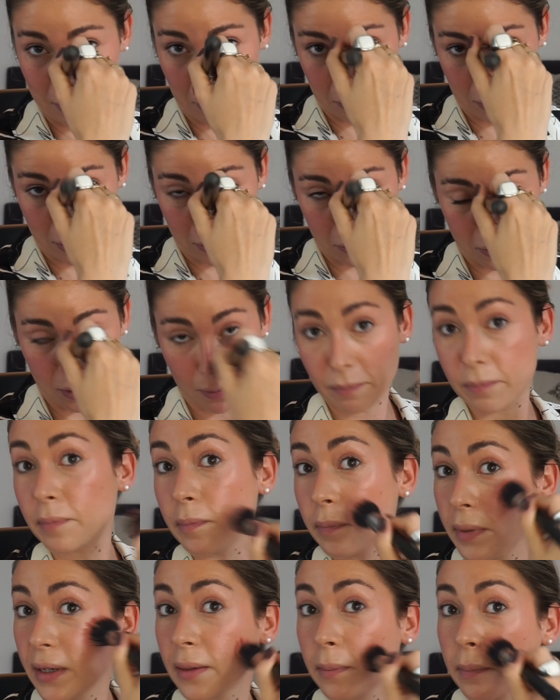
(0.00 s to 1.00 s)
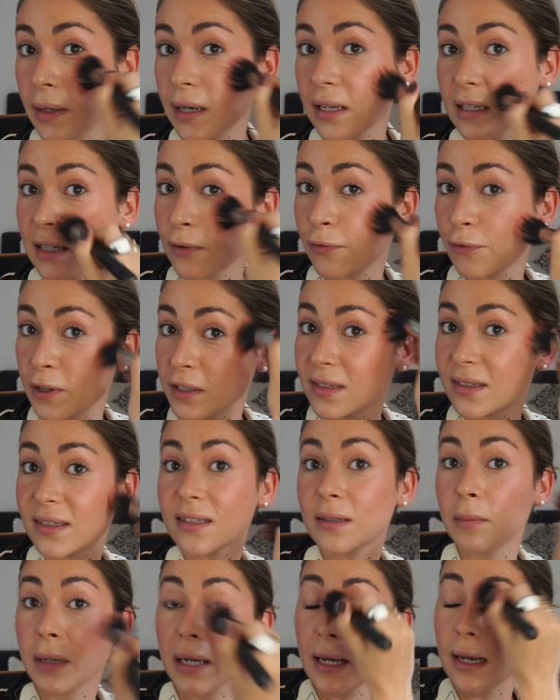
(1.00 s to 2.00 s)
So there's a big, big difference
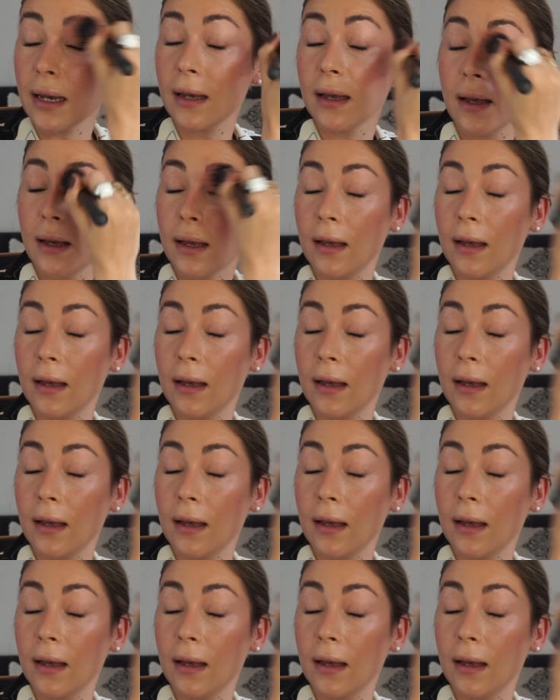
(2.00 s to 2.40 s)
to me.